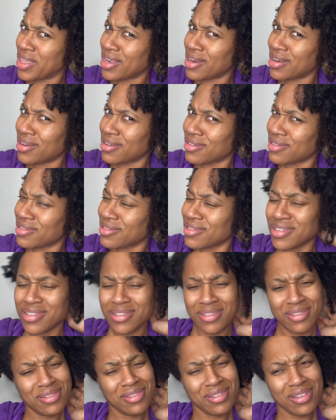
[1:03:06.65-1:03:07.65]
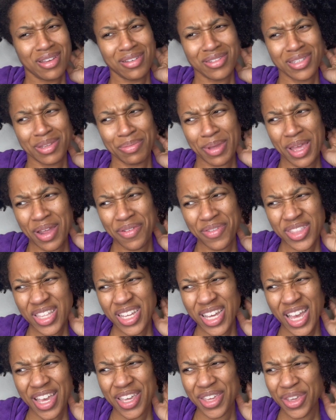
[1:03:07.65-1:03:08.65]
I was like, but everything
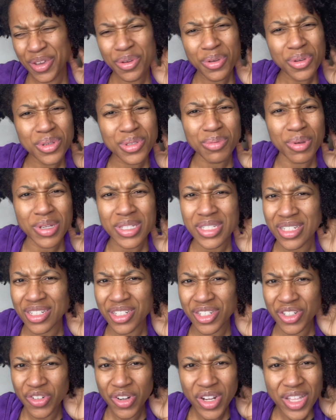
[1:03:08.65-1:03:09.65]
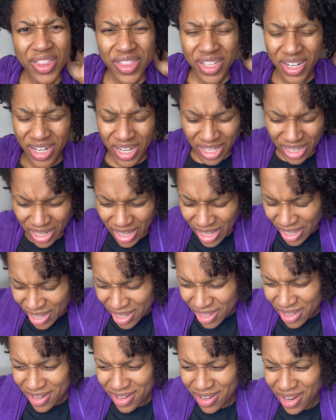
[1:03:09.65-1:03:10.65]
I used wasn't strengthening.
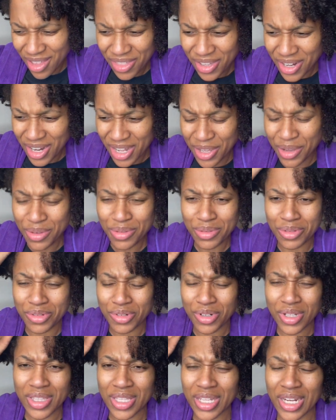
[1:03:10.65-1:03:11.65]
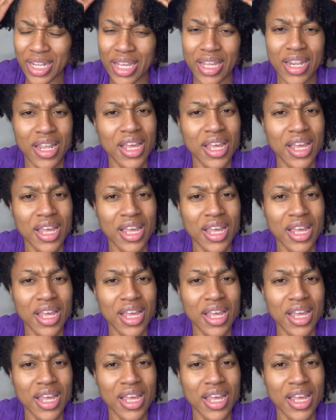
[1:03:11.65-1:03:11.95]
Like, nothing I used was strengthening.